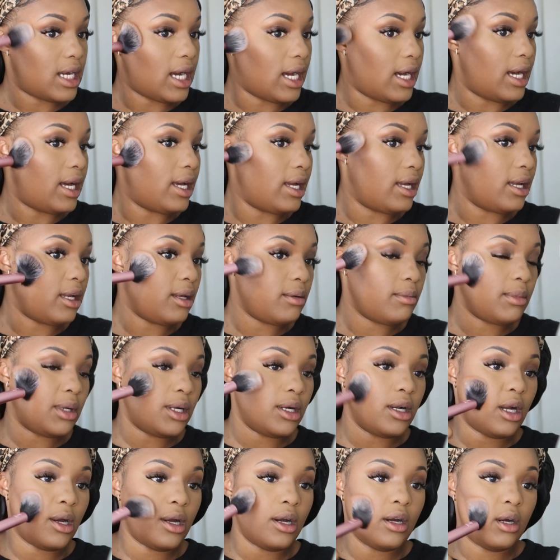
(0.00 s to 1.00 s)
time
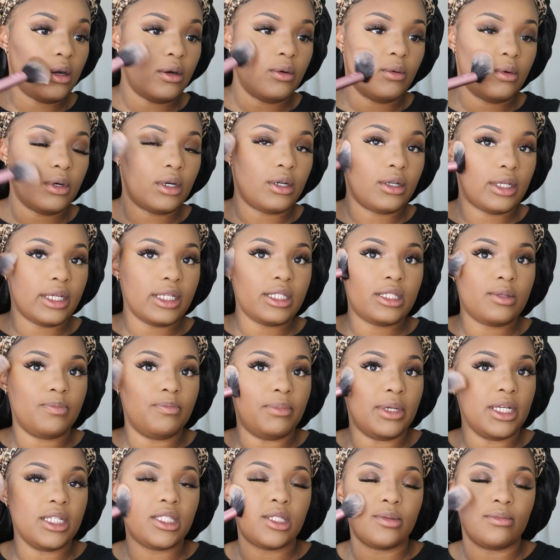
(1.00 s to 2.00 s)
ago, well,
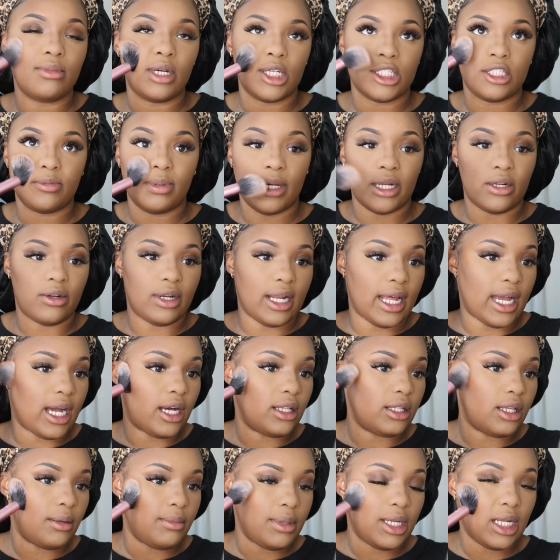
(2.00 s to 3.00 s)
it's much better
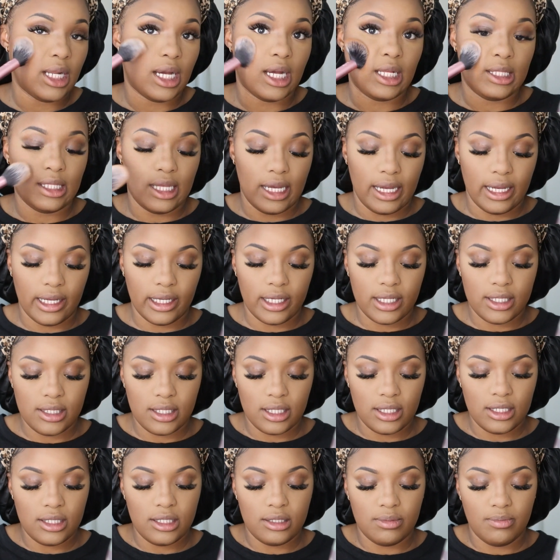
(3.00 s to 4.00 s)
now, let me not lie, because
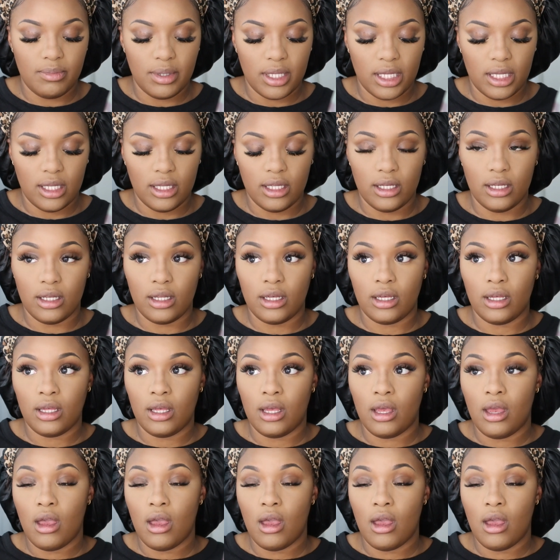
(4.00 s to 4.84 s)
it's been